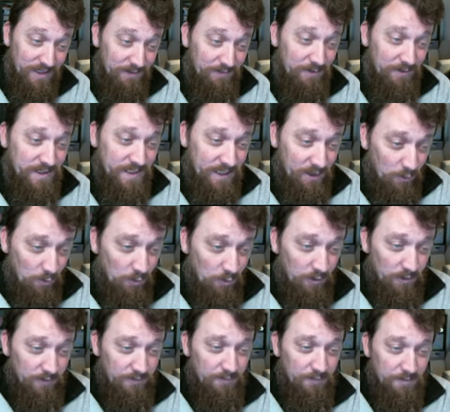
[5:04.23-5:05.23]
Frenzy,
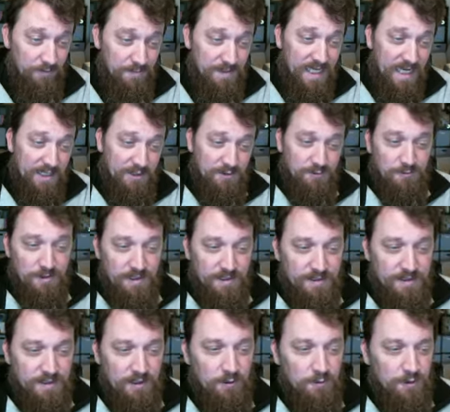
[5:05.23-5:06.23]
or from the Astrolith.
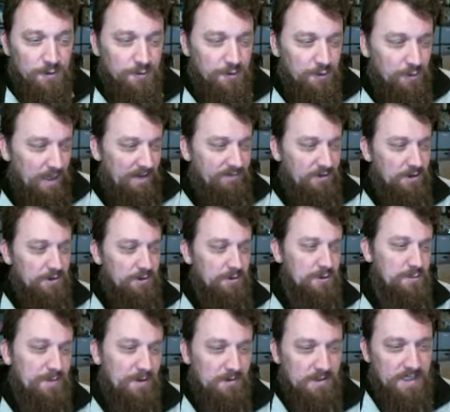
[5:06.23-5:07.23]
So you do have all your
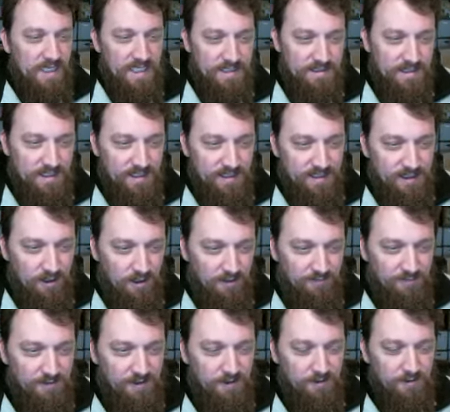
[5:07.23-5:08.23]
spellcasts taken care
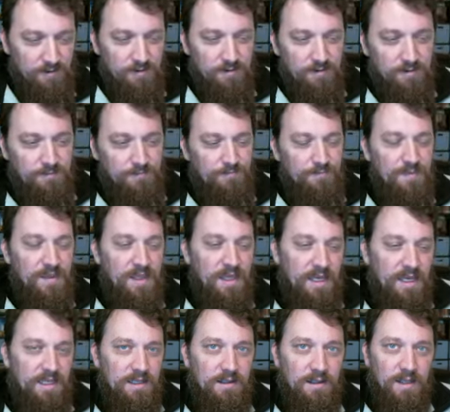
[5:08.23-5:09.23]
of here,
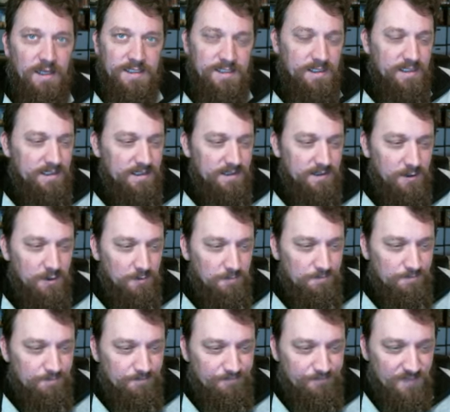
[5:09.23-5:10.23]
and lots of things to do.
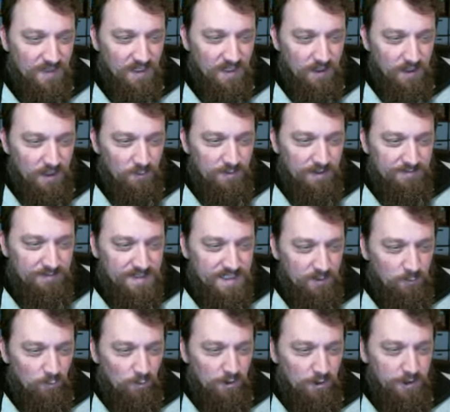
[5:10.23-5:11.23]
We have
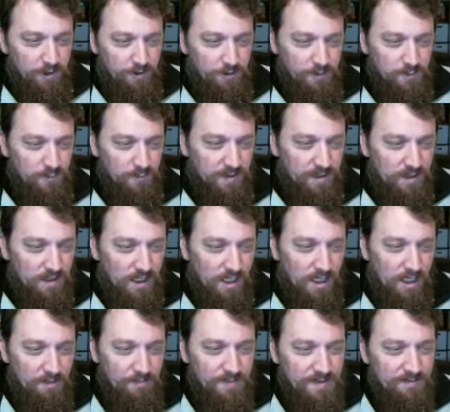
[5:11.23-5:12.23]
10 warriors with
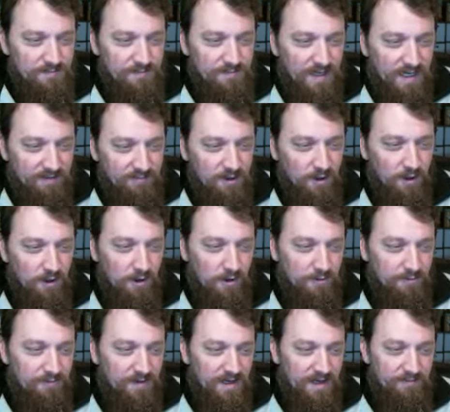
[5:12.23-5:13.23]
clubs, 5
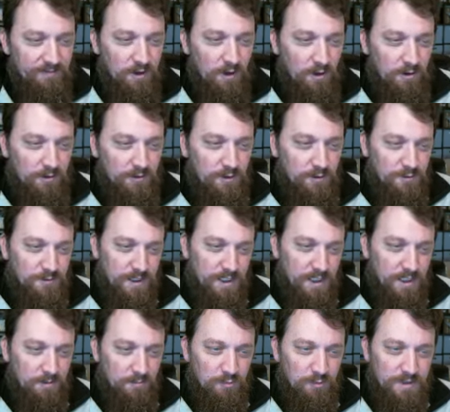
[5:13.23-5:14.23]
guard, 5 guard. Those are to
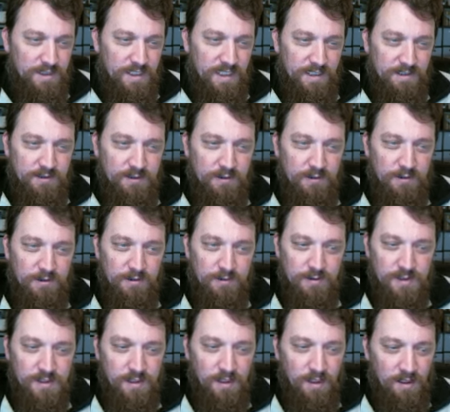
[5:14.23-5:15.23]
help protect your
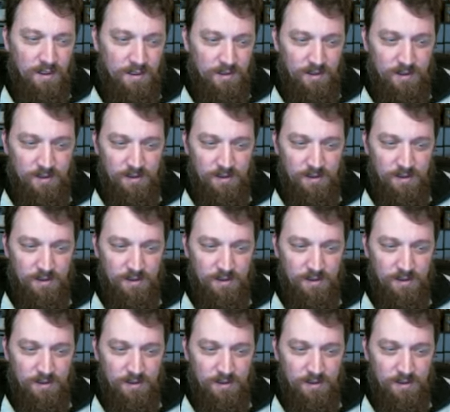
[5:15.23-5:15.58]
Slann